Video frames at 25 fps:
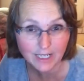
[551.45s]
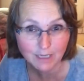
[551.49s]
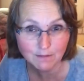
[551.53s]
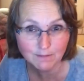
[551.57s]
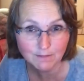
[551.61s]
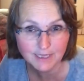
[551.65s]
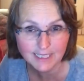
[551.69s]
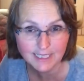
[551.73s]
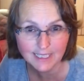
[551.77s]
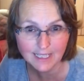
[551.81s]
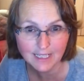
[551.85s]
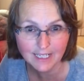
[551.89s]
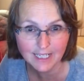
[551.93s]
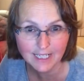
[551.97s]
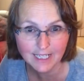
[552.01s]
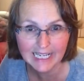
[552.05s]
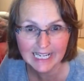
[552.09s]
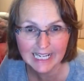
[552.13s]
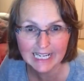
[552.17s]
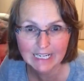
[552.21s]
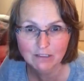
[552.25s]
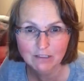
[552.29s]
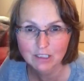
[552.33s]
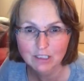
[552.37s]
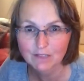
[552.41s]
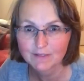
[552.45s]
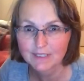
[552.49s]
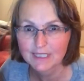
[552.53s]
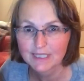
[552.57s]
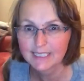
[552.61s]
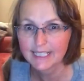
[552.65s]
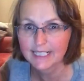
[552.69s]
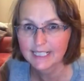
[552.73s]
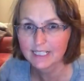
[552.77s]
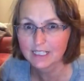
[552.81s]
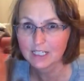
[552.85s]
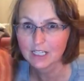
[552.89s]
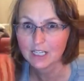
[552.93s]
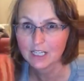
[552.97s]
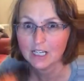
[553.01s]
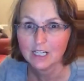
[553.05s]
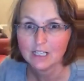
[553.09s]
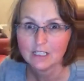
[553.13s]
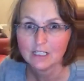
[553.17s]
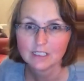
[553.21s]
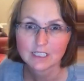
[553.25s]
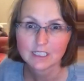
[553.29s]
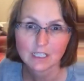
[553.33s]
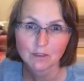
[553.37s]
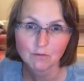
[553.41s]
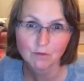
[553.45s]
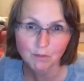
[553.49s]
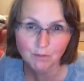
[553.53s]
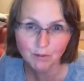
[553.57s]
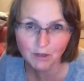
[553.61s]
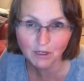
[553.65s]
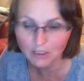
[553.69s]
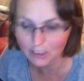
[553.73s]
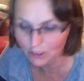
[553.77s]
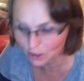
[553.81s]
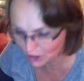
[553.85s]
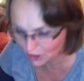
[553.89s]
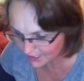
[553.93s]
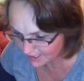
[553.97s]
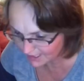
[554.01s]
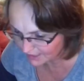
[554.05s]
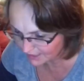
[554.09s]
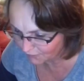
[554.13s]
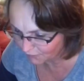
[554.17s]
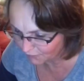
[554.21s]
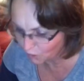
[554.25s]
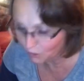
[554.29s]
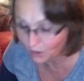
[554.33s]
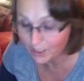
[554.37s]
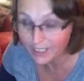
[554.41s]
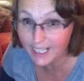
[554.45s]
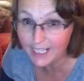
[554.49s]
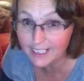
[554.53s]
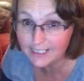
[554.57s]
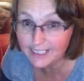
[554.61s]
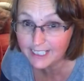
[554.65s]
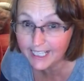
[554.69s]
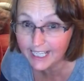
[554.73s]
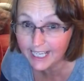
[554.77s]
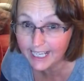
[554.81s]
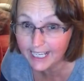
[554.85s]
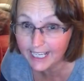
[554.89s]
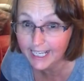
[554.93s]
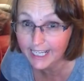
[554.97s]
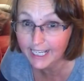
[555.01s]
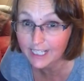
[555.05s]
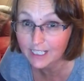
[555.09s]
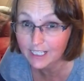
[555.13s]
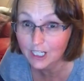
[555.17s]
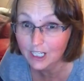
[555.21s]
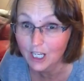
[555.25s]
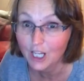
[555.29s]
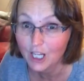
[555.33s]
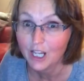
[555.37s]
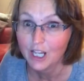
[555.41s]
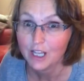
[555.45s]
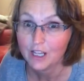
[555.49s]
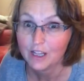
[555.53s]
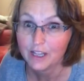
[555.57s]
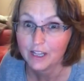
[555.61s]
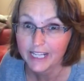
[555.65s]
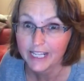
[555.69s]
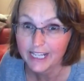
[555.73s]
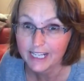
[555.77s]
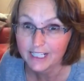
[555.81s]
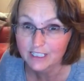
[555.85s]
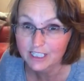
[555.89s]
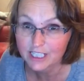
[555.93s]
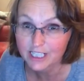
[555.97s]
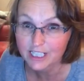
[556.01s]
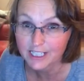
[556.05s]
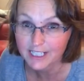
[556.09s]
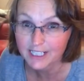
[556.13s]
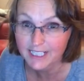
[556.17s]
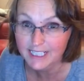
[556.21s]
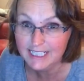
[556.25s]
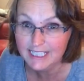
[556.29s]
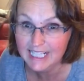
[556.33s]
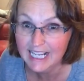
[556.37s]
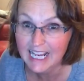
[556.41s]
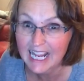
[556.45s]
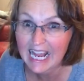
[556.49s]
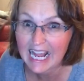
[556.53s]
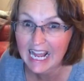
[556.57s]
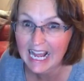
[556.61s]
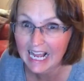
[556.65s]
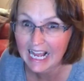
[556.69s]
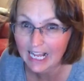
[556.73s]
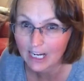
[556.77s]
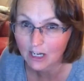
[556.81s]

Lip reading: Right, so if I have a little look at the outside of the fire, I've just got my garage glove I've made down here, and if I give that a